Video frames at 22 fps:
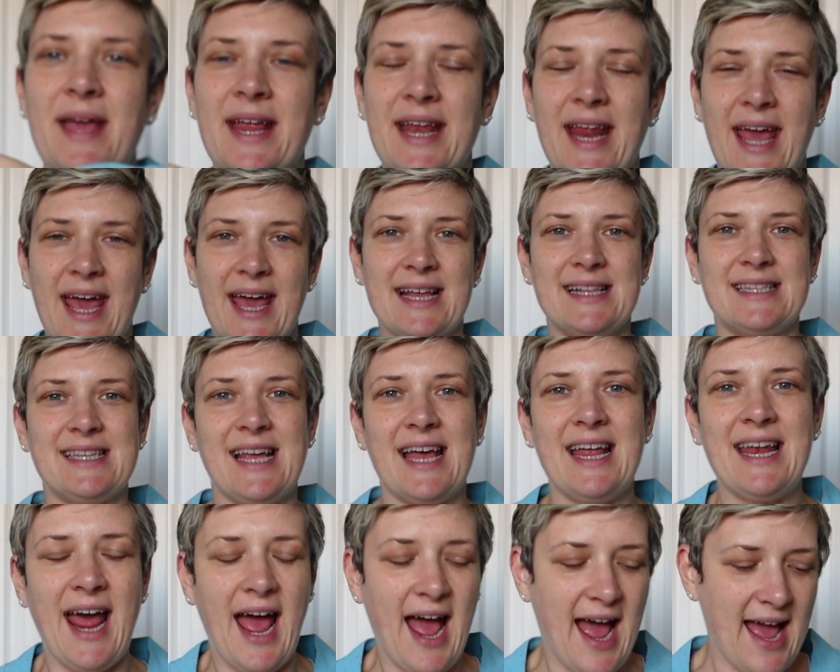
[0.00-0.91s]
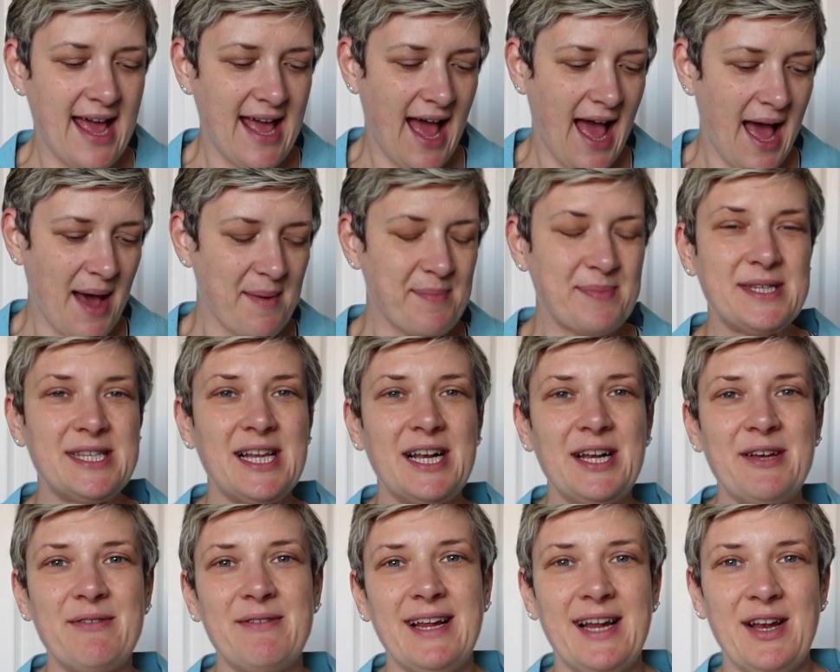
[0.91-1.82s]
it, and I
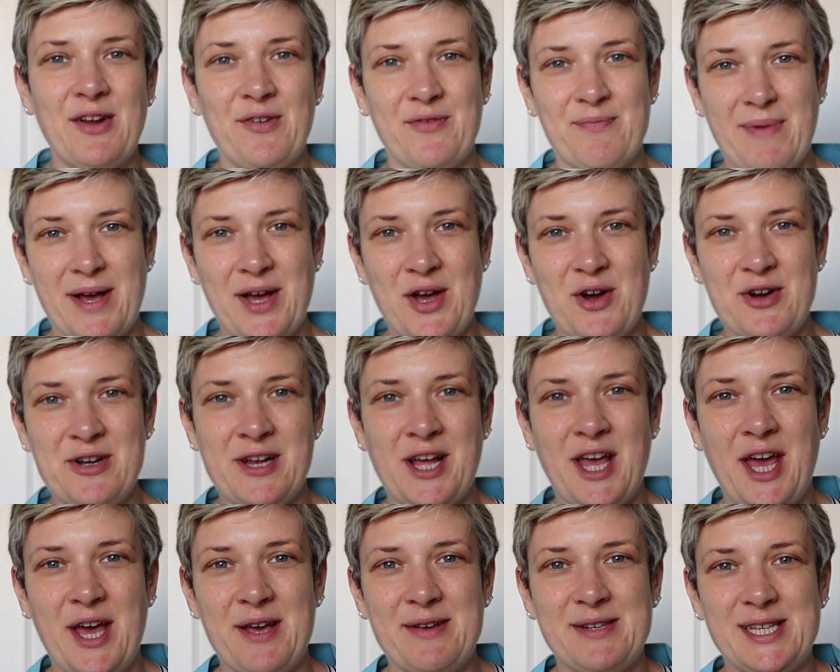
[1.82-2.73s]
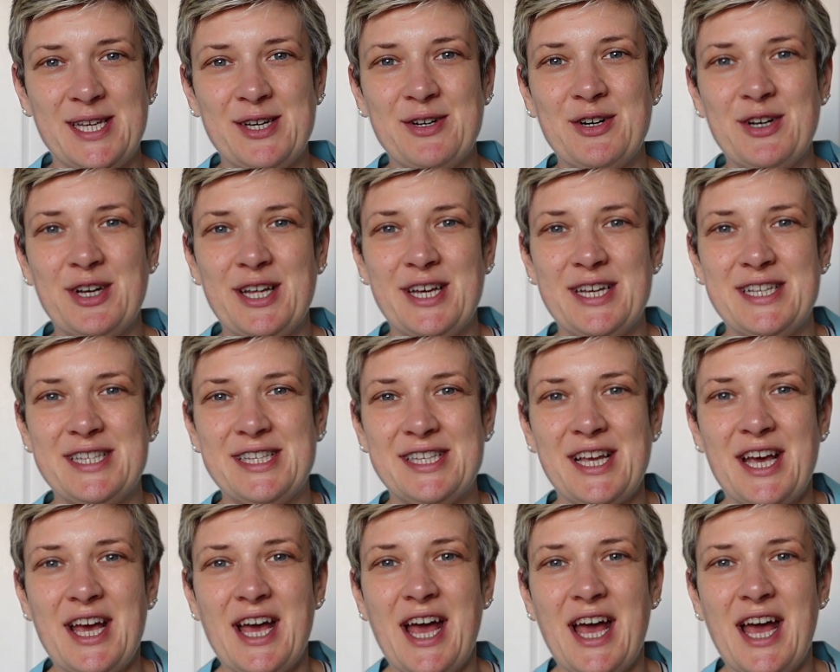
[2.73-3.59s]
absolutely love my Cozy Colours